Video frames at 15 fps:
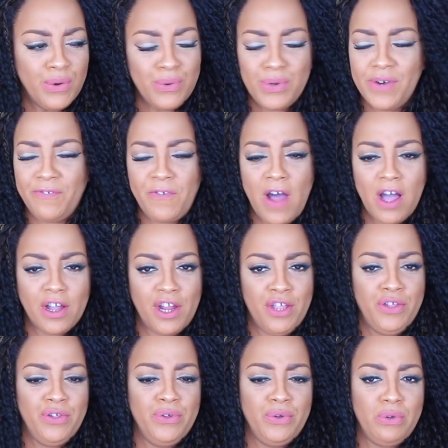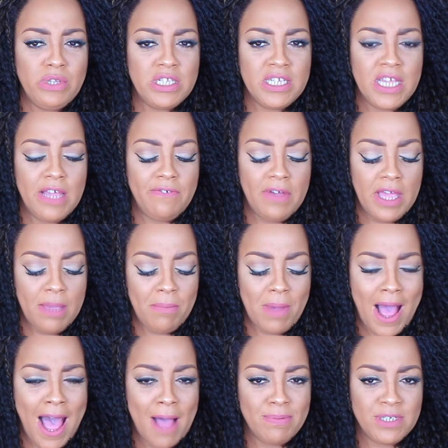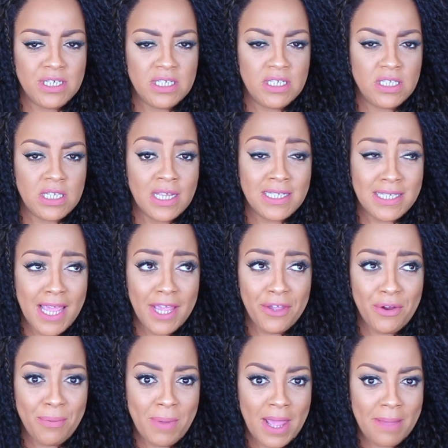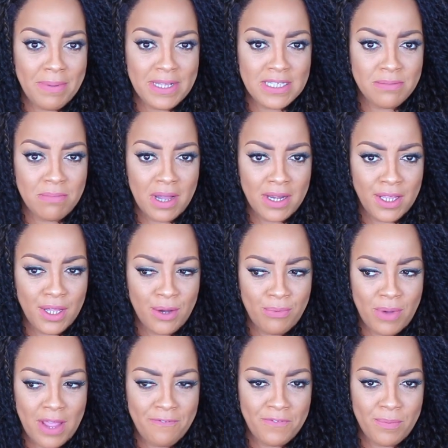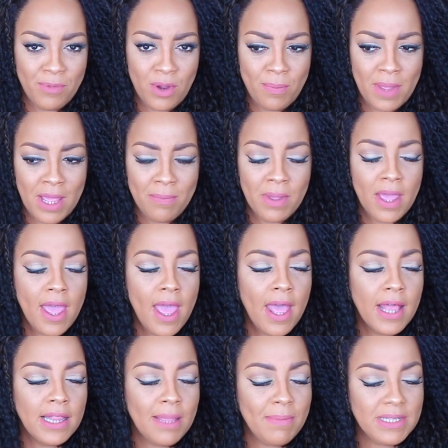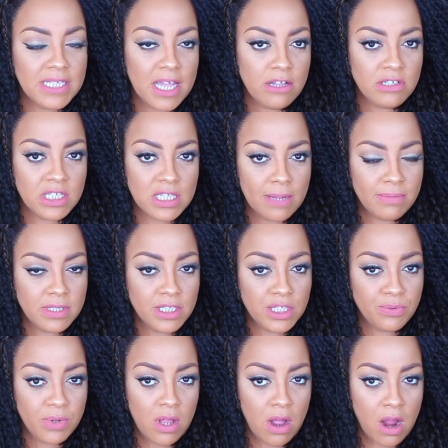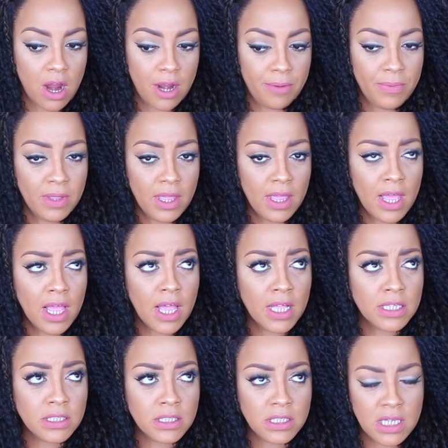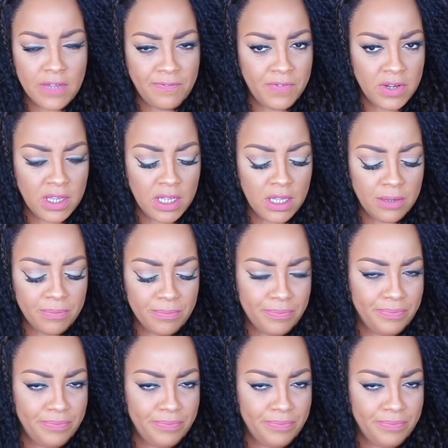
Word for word: Who the fuck are you to give him options and take your baby's money away from your baby? Let me tell you something, sweetheart. Tiffany,